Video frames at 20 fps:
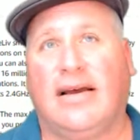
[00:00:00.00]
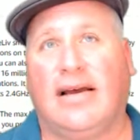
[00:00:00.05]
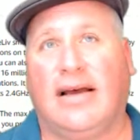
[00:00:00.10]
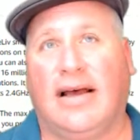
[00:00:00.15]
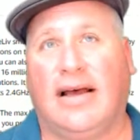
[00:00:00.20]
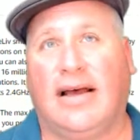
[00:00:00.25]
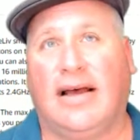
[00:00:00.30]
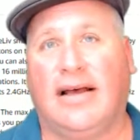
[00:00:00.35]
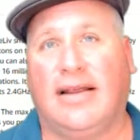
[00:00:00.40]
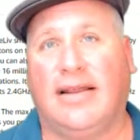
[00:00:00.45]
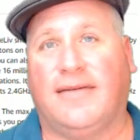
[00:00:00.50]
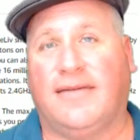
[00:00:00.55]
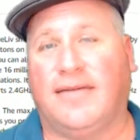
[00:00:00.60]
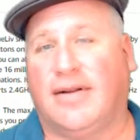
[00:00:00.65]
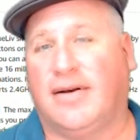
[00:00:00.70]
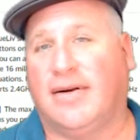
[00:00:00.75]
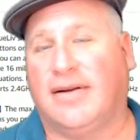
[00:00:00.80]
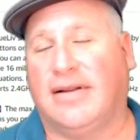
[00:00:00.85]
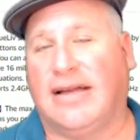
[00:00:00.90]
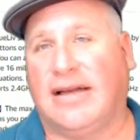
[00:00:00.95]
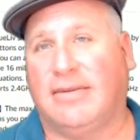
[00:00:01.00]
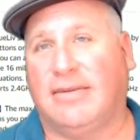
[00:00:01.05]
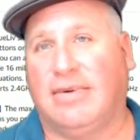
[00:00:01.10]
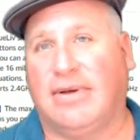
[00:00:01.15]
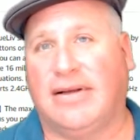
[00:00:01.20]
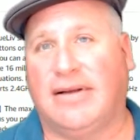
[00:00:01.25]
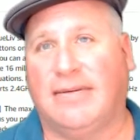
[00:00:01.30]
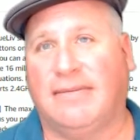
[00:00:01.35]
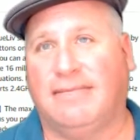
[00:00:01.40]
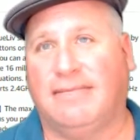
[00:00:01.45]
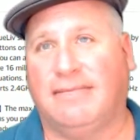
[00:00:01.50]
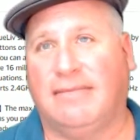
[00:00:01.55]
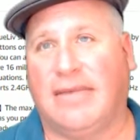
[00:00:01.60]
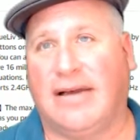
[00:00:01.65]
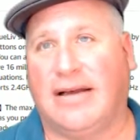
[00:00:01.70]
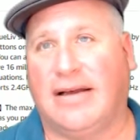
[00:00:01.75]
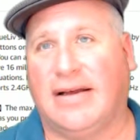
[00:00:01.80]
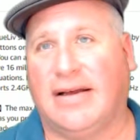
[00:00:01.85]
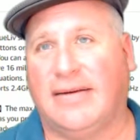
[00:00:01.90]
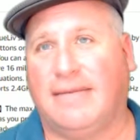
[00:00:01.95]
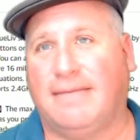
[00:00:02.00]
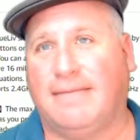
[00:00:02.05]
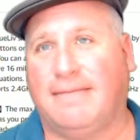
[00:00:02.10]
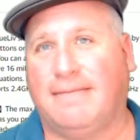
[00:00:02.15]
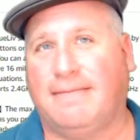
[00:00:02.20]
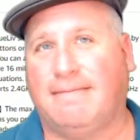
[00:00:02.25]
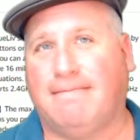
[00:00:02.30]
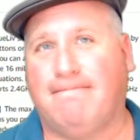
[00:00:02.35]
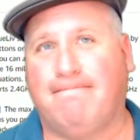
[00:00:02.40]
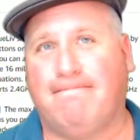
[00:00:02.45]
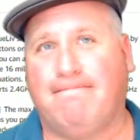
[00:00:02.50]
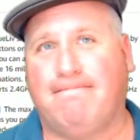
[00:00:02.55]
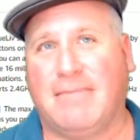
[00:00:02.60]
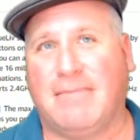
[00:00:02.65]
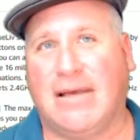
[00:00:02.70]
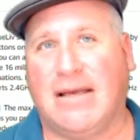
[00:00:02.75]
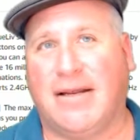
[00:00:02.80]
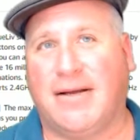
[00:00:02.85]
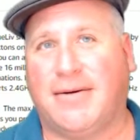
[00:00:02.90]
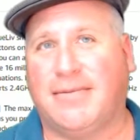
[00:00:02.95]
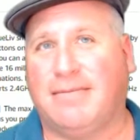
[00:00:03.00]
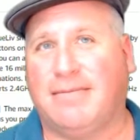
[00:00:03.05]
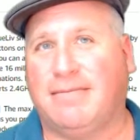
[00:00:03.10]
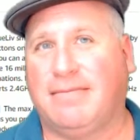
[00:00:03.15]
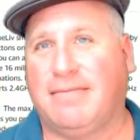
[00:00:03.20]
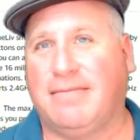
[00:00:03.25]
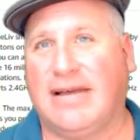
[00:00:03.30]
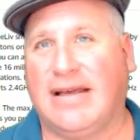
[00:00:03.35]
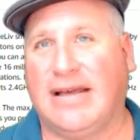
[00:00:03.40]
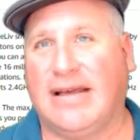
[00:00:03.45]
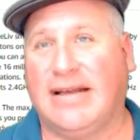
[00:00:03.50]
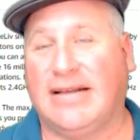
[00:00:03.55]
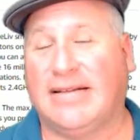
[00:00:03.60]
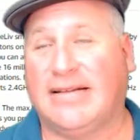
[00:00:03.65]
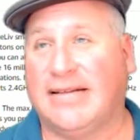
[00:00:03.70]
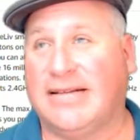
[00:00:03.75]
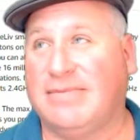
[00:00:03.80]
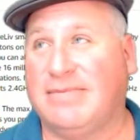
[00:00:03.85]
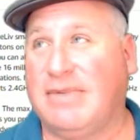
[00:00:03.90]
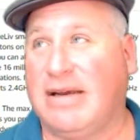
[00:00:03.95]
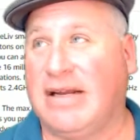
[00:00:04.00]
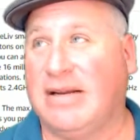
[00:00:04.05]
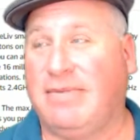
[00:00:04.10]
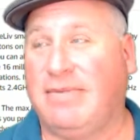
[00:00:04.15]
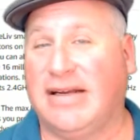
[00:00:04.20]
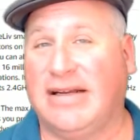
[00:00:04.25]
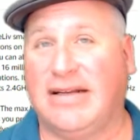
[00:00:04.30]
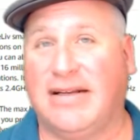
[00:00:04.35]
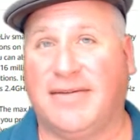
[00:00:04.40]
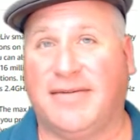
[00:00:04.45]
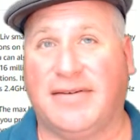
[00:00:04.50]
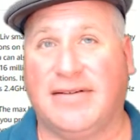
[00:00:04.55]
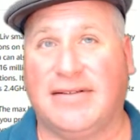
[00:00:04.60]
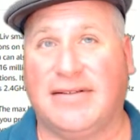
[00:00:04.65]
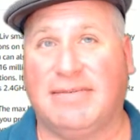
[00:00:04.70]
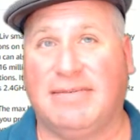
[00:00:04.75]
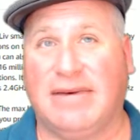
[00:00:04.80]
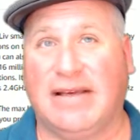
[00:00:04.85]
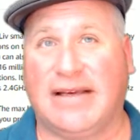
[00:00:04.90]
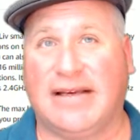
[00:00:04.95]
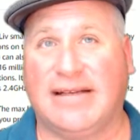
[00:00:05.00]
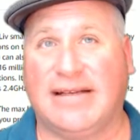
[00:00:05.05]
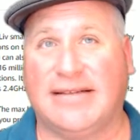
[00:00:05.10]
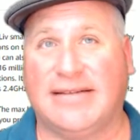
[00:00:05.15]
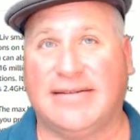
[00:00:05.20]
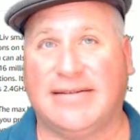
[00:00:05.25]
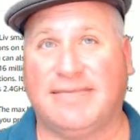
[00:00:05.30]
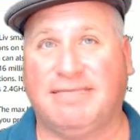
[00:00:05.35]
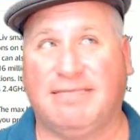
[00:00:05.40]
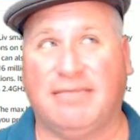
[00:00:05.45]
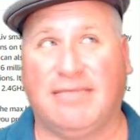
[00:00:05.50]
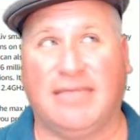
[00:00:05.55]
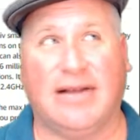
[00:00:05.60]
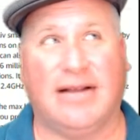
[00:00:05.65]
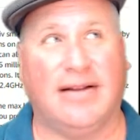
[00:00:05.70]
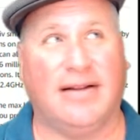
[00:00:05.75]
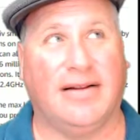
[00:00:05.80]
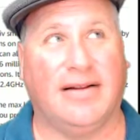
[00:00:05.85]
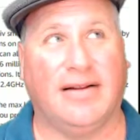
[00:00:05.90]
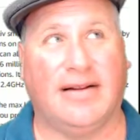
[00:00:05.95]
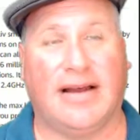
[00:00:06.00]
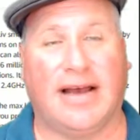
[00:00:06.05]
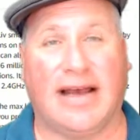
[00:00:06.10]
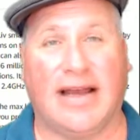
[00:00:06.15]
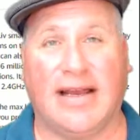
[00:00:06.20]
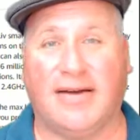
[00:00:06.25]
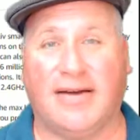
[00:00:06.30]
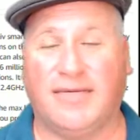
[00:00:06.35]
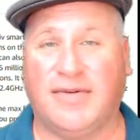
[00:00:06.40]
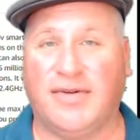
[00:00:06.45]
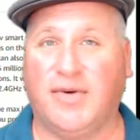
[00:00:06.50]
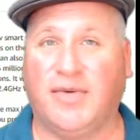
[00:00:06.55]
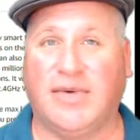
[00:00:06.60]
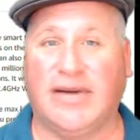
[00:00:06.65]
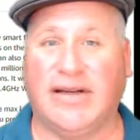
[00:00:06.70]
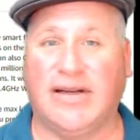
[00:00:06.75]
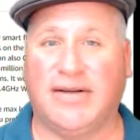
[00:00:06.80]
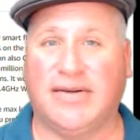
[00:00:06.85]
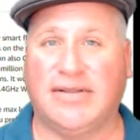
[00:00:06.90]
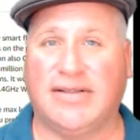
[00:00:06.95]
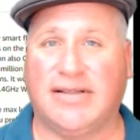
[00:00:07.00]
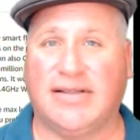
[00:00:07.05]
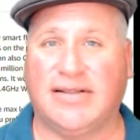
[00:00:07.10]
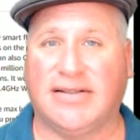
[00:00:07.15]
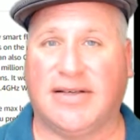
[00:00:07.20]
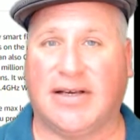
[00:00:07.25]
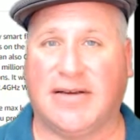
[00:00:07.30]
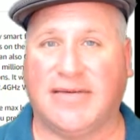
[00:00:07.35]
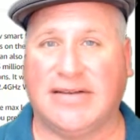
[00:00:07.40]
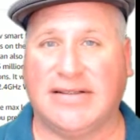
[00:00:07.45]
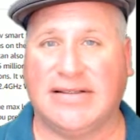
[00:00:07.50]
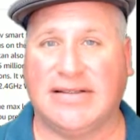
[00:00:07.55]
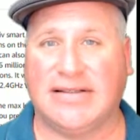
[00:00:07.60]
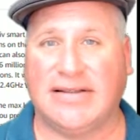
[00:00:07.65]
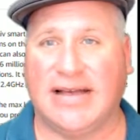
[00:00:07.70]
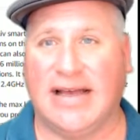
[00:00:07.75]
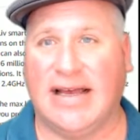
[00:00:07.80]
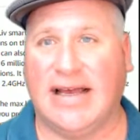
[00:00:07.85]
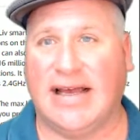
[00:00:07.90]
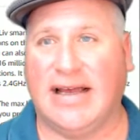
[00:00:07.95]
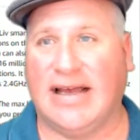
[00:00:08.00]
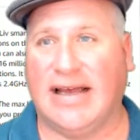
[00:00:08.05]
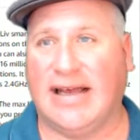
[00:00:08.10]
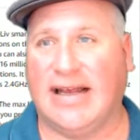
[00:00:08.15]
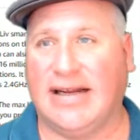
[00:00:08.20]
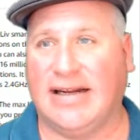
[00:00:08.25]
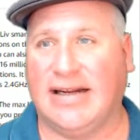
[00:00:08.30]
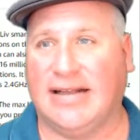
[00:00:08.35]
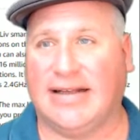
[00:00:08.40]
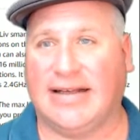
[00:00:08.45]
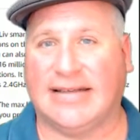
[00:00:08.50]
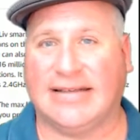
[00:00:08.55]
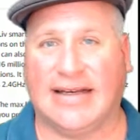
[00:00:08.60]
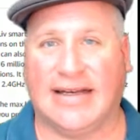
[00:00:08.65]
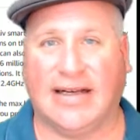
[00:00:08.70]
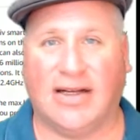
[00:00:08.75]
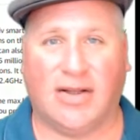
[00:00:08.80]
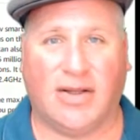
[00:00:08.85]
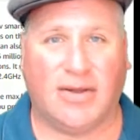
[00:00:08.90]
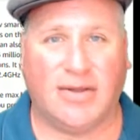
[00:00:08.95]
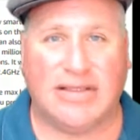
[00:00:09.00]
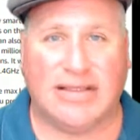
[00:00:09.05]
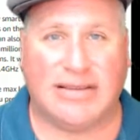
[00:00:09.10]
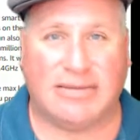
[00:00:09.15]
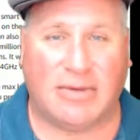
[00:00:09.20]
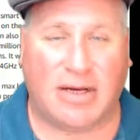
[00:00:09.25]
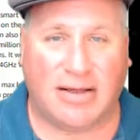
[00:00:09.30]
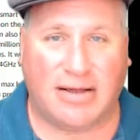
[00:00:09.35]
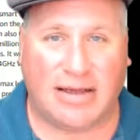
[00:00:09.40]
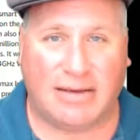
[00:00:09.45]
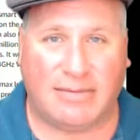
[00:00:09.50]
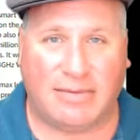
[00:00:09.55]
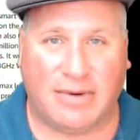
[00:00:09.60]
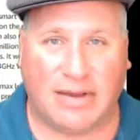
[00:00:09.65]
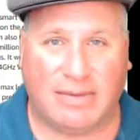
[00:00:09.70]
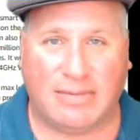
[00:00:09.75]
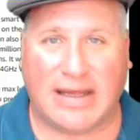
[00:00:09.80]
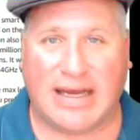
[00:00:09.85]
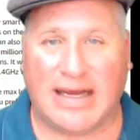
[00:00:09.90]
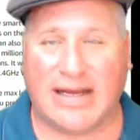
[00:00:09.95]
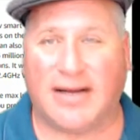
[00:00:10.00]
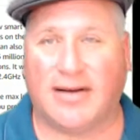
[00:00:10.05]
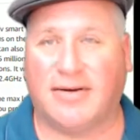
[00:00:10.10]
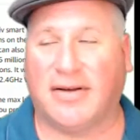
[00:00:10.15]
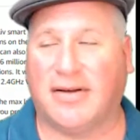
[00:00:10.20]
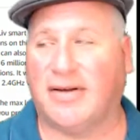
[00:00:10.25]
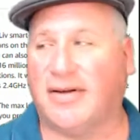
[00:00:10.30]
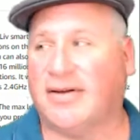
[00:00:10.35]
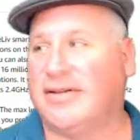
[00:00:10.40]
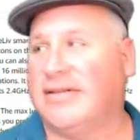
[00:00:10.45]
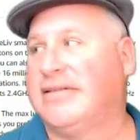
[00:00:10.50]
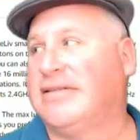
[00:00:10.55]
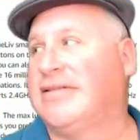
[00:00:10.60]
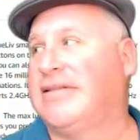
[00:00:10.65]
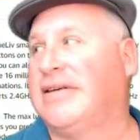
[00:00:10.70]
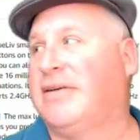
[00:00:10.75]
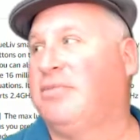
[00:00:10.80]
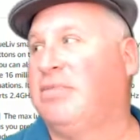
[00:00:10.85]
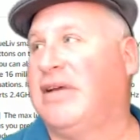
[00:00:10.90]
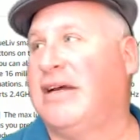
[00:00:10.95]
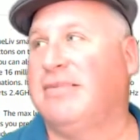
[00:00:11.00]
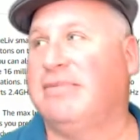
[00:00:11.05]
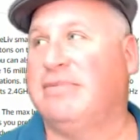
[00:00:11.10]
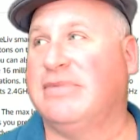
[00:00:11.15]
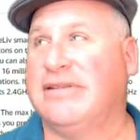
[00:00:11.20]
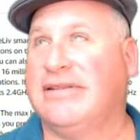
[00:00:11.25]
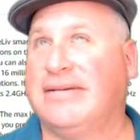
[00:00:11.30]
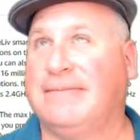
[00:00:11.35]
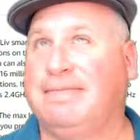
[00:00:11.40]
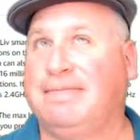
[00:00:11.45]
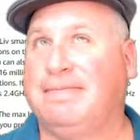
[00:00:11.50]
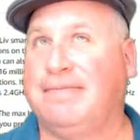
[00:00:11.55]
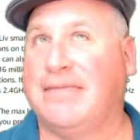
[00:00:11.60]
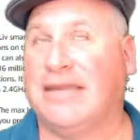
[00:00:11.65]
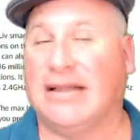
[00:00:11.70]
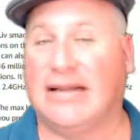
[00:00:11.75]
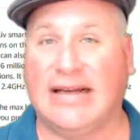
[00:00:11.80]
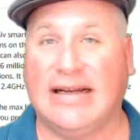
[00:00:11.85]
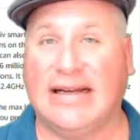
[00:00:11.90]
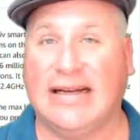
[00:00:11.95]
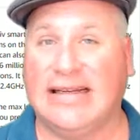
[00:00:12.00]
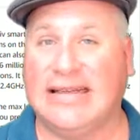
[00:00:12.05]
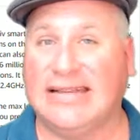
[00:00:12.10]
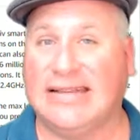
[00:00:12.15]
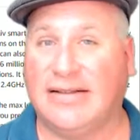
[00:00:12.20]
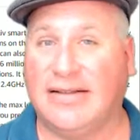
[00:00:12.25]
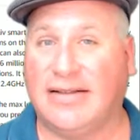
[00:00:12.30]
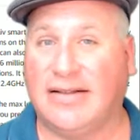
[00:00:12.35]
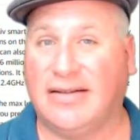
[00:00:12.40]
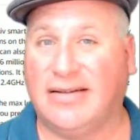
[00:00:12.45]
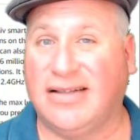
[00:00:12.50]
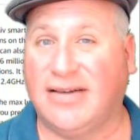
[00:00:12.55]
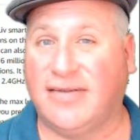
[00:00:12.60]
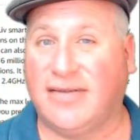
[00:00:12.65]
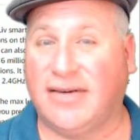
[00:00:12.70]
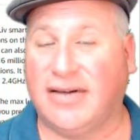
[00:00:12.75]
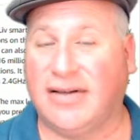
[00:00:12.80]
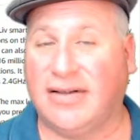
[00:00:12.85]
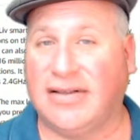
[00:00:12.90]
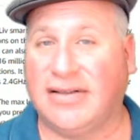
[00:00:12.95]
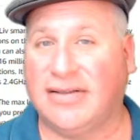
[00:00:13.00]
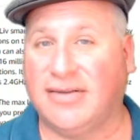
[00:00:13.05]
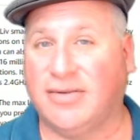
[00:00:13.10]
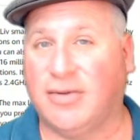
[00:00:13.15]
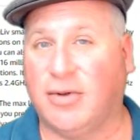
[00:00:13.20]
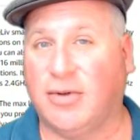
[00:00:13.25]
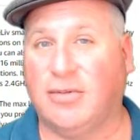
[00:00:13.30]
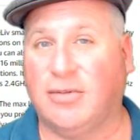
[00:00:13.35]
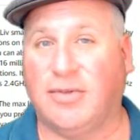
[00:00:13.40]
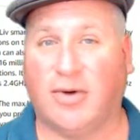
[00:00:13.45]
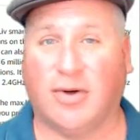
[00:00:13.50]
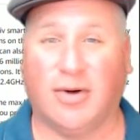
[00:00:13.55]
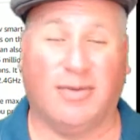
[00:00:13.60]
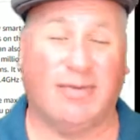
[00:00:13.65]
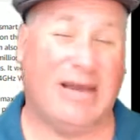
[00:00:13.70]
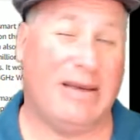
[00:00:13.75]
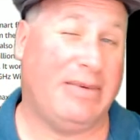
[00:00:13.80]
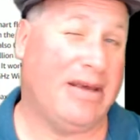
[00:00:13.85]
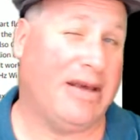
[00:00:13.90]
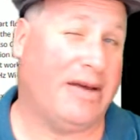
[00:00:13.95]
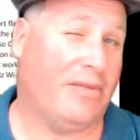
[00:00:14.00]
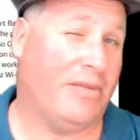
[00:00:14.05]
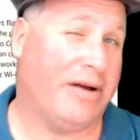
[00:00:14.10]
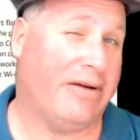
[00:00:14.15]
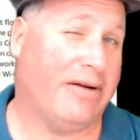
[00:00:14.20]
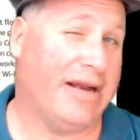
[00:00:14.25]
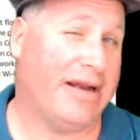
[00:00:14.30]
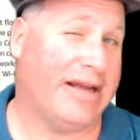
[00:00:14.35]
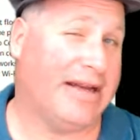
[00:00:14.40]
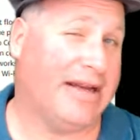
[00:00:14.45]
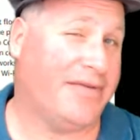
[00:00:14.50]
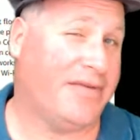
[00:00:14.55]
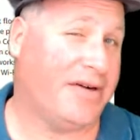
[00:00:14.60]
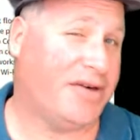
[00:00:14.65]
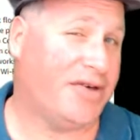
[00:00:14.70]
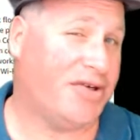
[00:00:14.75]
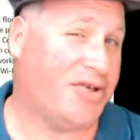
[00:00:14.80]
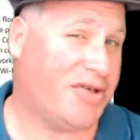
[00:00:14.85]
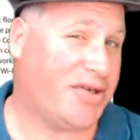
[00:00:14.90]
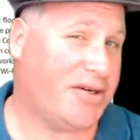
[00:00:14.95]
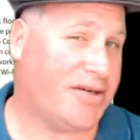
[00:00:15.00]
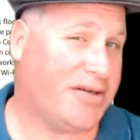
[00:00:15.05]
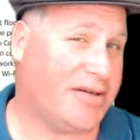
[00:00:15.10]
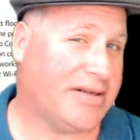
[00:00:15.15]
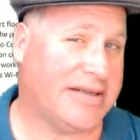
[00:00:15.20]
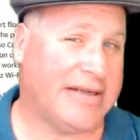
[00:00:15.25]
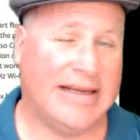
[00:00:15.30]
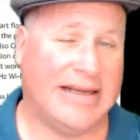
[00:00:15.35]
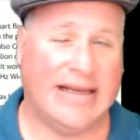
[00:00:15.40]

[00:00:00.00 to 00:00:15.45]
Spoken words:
The floor lamp. You know, it has made a big difference because I have 2 windows in this office, and unless I close them all up with blackout curtains, sometimes the lighting's a little different in this room, or maybe I'm wearing a different shirt,